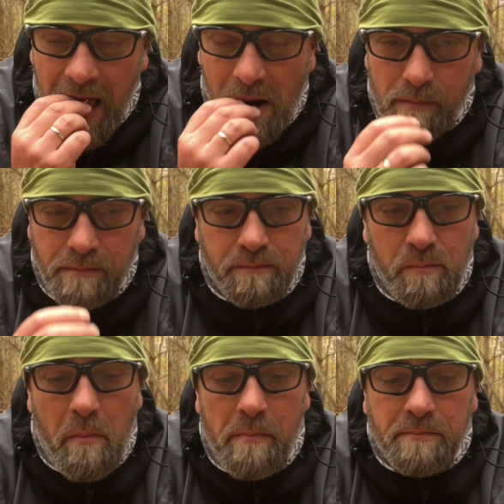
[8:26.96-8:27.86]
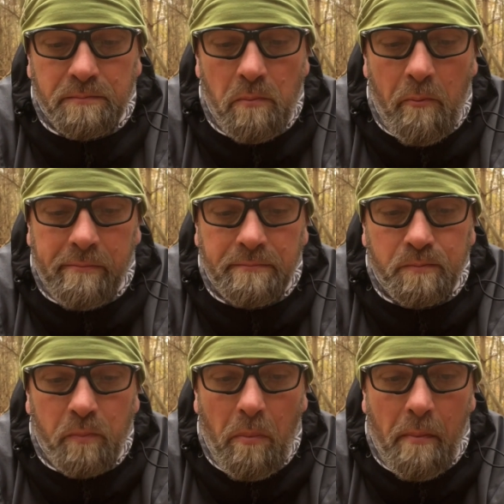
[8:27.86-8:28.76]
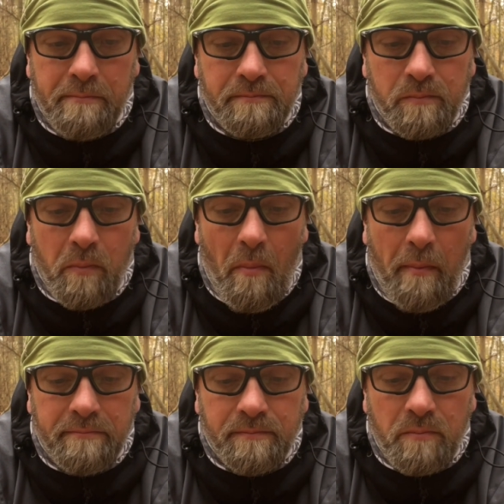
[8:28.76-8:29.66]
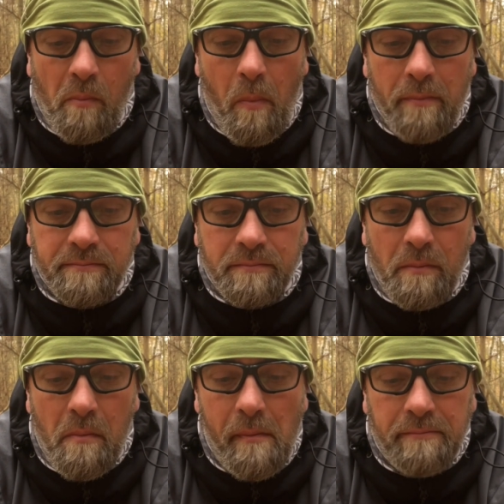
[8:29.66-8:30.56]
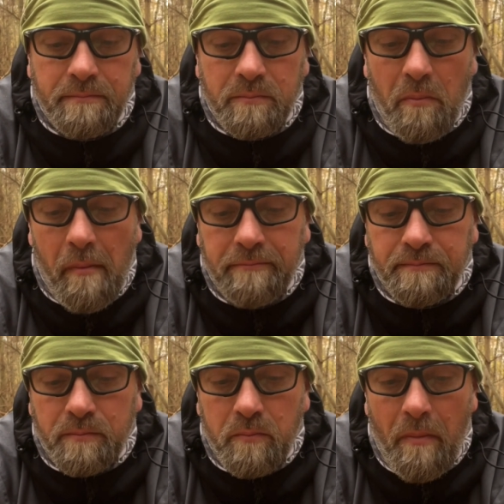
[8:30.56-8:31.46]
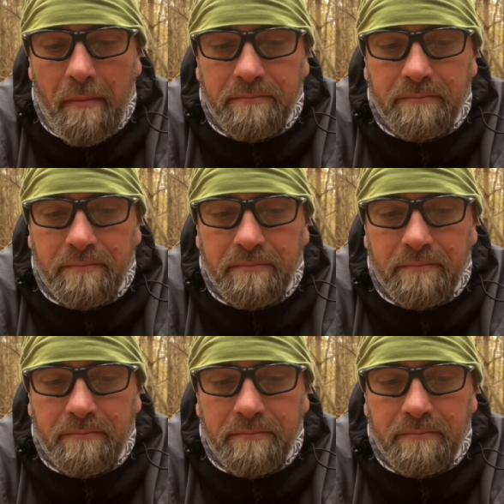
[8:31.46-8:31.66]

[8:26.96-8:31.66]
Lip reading: [no speech]